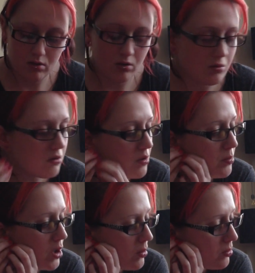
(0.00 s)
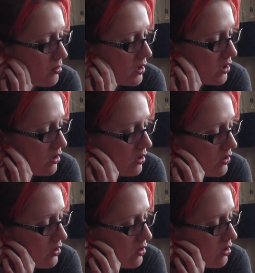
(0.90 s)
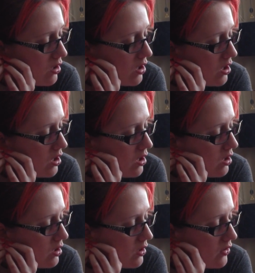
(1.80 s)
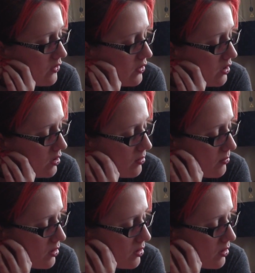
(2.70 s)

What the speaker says: We'll just pop one in. Let's see.